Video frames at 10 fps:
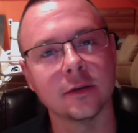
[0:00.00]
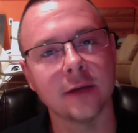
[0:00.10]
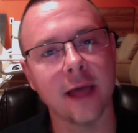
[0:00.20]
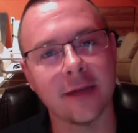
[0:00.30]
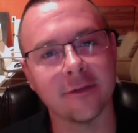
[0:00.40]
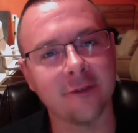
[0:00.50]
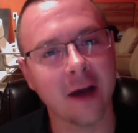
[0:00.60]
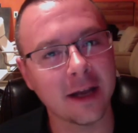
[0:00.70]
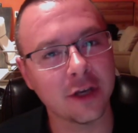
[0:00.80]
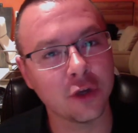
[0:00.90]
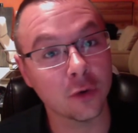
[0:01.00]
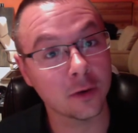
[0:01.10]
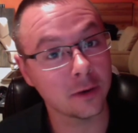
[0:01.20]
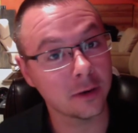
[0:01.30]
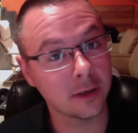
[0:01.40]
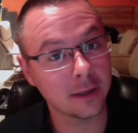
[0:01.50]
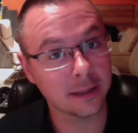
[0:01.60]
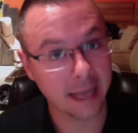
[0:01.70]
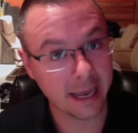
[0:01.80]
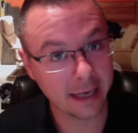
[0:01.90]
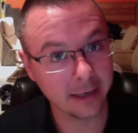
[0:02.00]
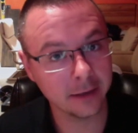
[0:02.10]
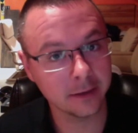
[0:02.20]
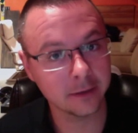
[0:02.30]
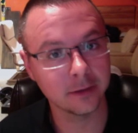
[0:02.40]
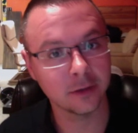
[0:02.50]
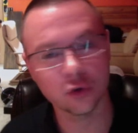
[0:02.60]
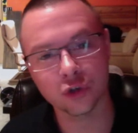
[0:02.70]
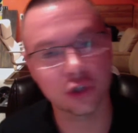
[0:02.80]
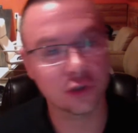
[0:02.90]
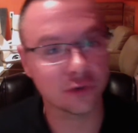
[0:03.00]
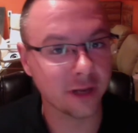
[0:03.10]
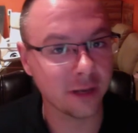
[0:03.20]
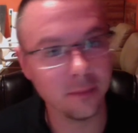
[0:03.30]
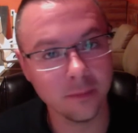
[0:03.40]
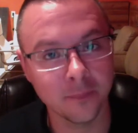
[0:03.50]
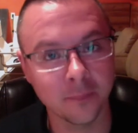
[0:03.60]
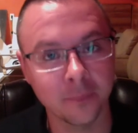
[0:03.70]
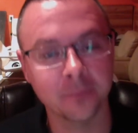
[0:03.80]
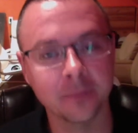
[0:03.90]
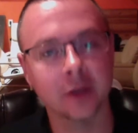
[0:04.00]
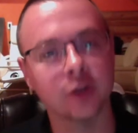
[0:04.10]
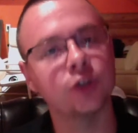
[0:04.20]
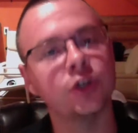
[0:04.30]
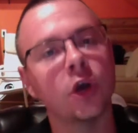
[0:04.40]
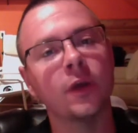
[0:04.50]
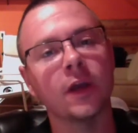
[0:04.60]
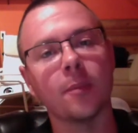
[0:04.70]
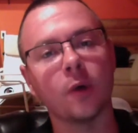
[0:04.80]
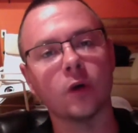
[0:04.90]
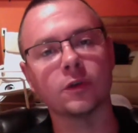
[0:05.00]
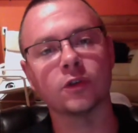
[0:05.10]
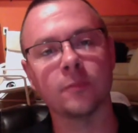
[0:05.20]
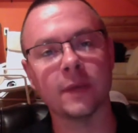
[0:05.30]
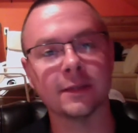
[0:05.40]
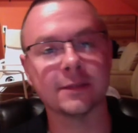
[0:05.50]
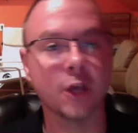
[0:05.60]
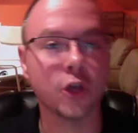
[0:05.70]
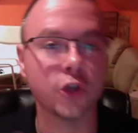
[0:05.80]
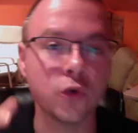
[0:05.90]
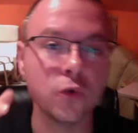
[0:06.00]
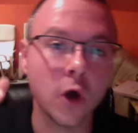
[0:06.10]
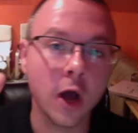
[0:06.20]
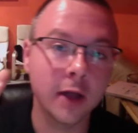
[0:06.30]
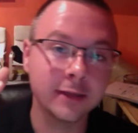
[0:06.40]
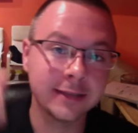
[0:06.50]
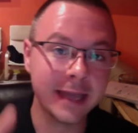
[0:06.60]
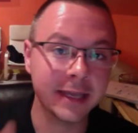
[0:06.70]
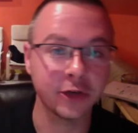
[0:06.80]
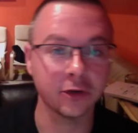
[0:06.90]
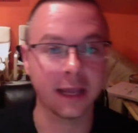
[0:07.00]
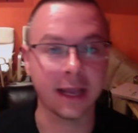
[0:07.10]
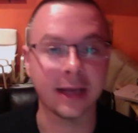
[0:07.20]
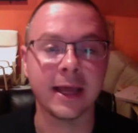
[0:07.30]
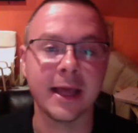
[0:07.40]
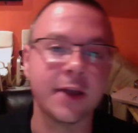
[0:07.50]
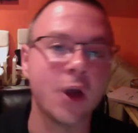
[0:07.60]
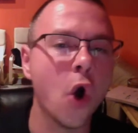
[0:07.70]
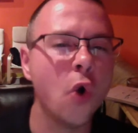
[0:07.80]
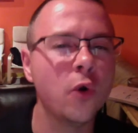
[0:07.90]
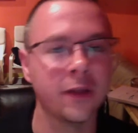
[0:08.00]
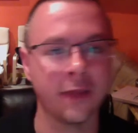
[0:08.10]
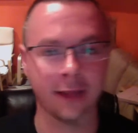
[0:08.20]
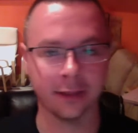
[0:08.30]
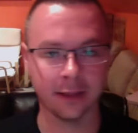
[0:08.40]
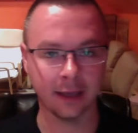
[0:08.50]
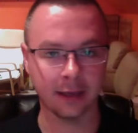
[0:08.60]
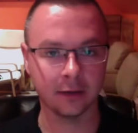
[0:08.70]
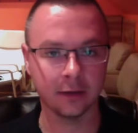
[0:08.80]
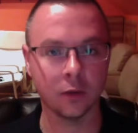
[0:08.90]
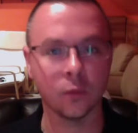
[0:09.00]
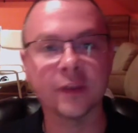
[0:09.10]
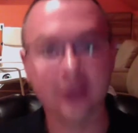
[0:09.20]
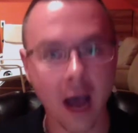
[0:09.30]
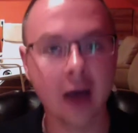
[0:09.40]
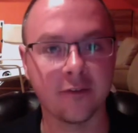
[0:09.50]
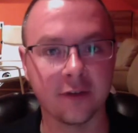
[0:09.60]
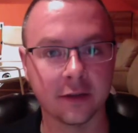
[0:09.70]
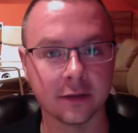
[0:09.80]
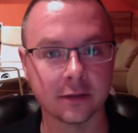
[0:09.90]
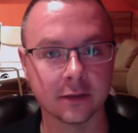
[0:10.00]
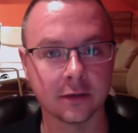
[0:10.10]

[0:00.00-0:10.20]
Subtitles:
and find your lane, your stream, showing up also means you taking your lane and owning that lane with confidence,